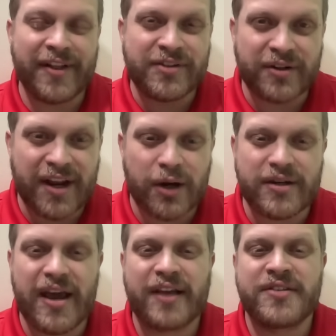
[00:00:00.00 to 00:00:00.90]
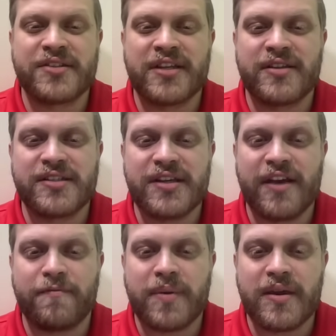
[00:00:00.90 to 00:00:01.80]
They took care of Texas in the
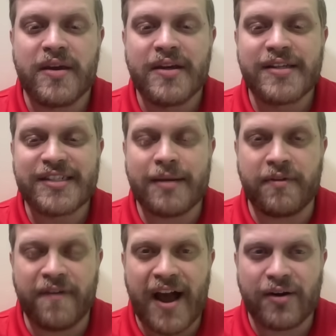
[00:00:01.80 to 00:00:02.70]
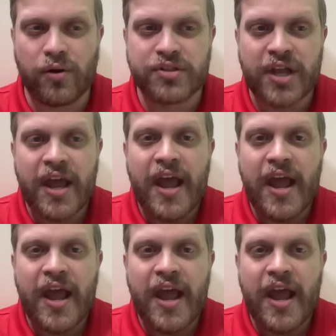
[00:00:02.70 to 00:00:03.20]
CFP semifinals.